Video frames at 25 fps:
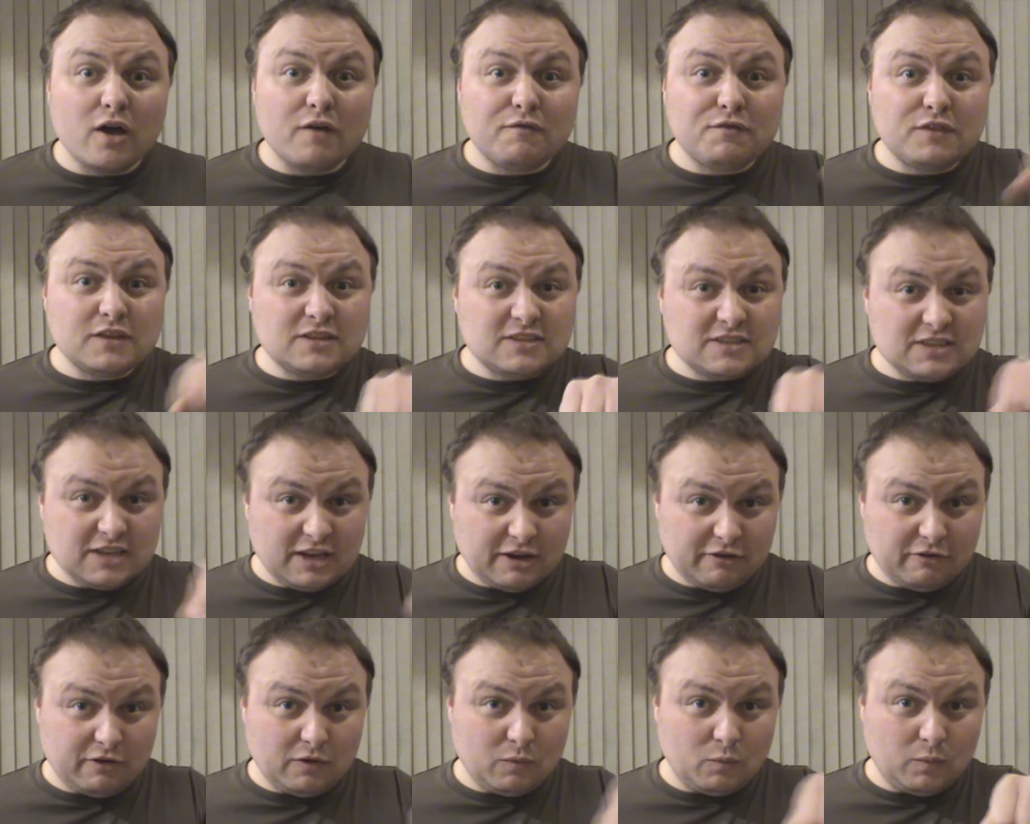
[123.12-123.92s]
of the
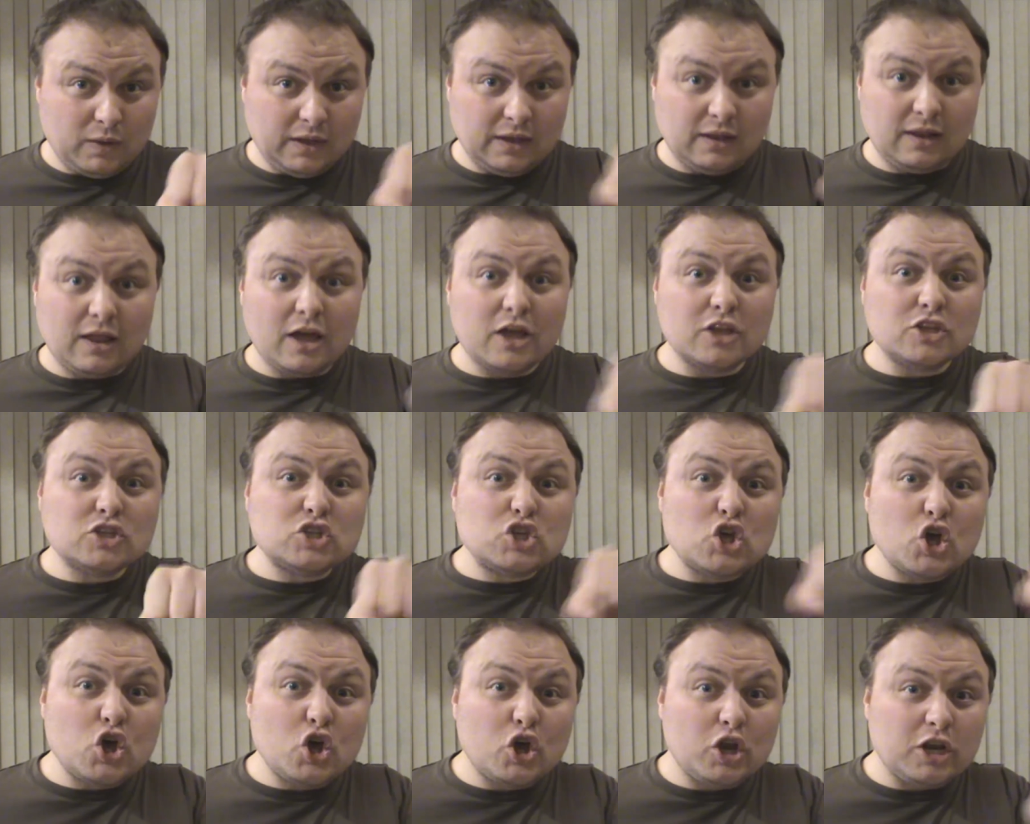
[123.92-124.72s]
steering wheel and
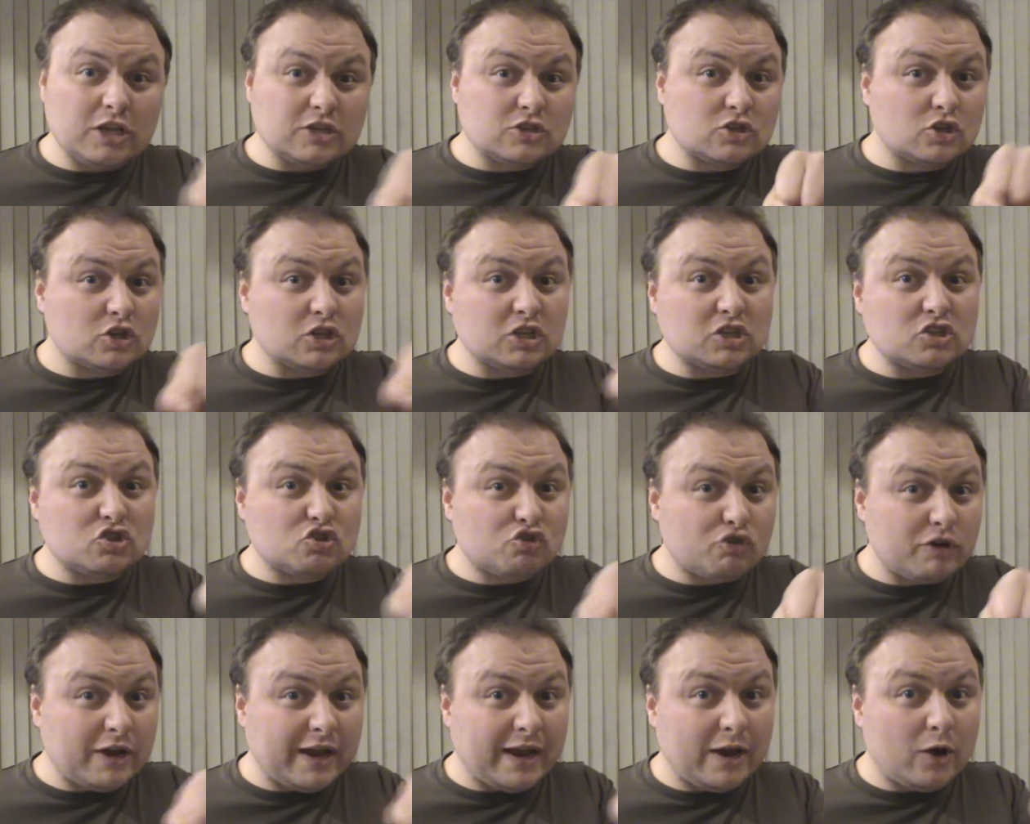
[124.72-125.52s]
turn it so you
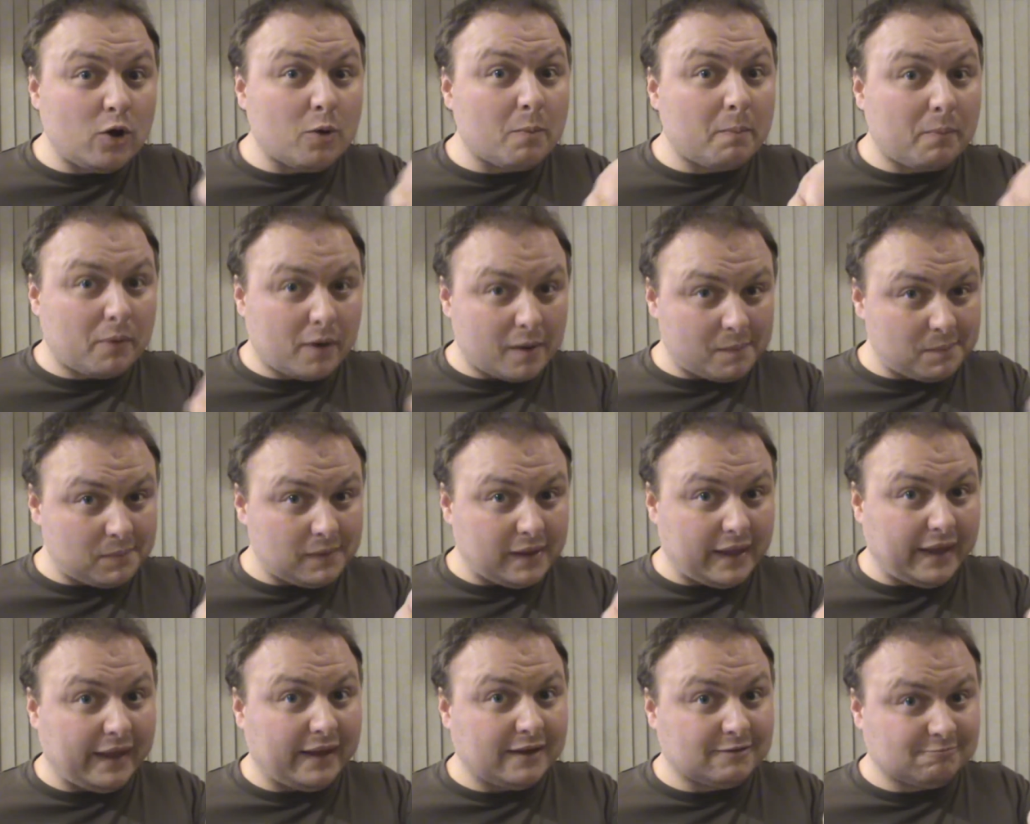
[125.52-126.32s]
straighten up
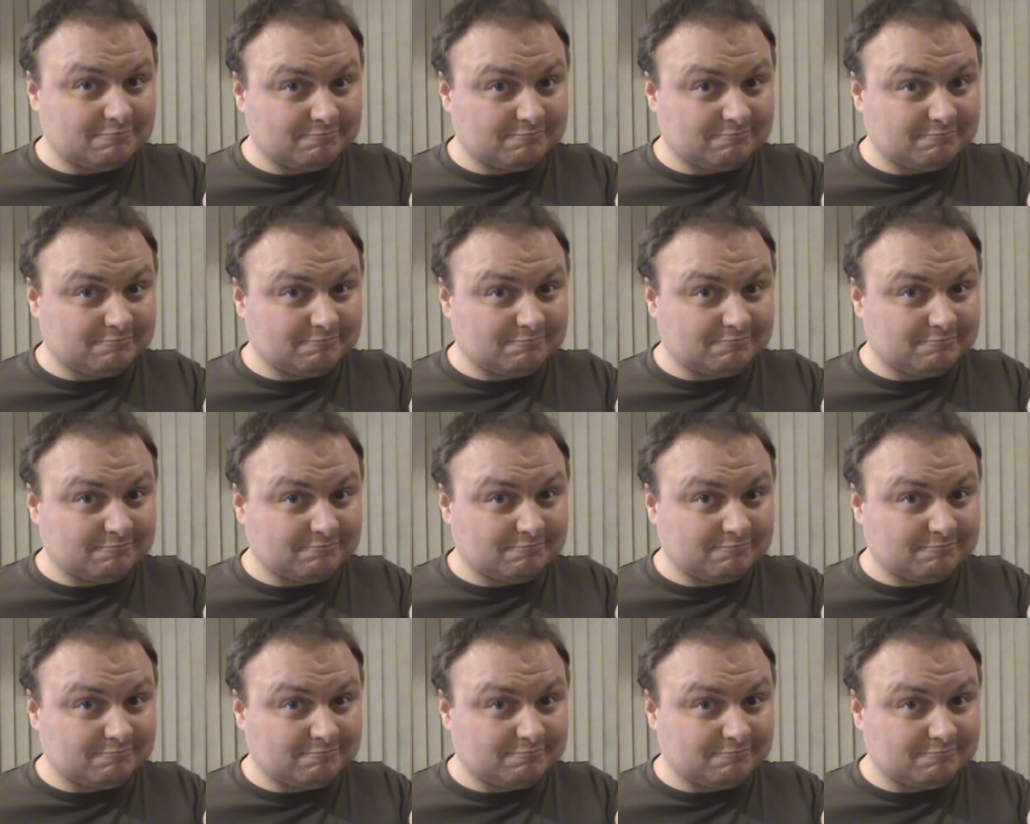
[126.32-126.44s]
properly.